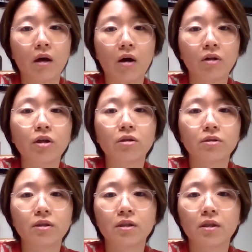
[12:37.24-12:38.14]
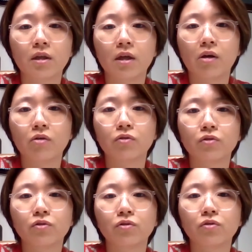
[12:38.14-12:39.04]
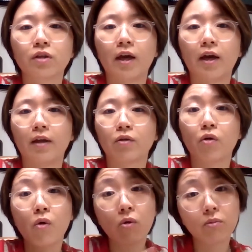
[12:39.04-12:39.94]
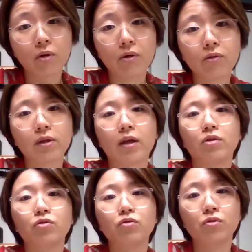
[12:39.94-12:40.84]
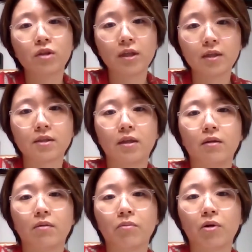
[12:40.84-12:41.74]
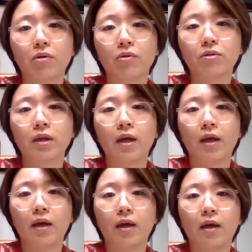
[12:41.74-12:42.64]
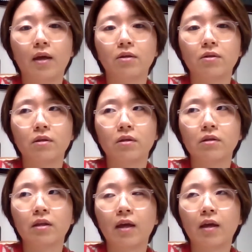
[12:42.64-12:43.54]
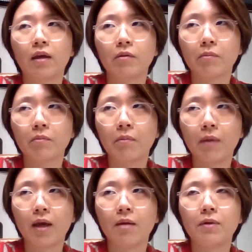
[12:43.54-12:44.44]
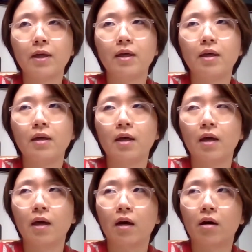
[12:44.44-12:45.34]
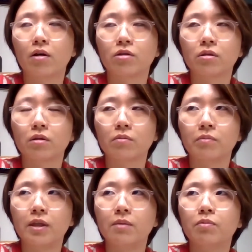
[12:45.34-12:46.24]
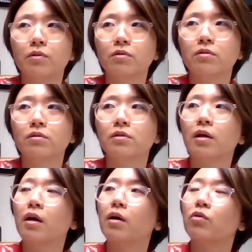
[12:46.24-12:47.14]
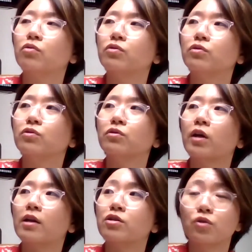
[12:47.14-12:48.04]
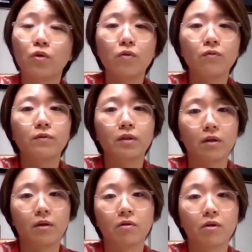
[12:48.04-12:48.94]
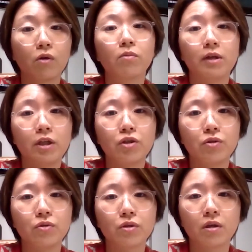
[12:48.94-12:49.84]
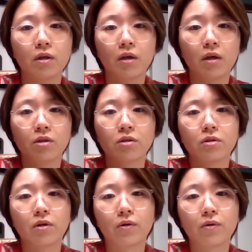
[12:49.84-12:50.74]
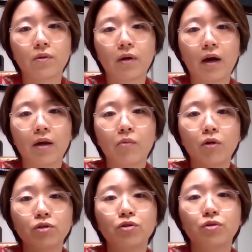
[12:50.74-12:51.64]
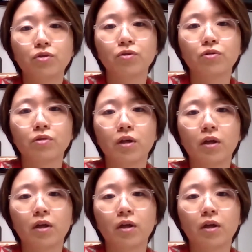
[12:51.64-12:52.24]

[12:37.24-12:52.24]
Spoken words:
adults who can go abroad and do things in abroad, and they may be people who can solve the global issues. So I want to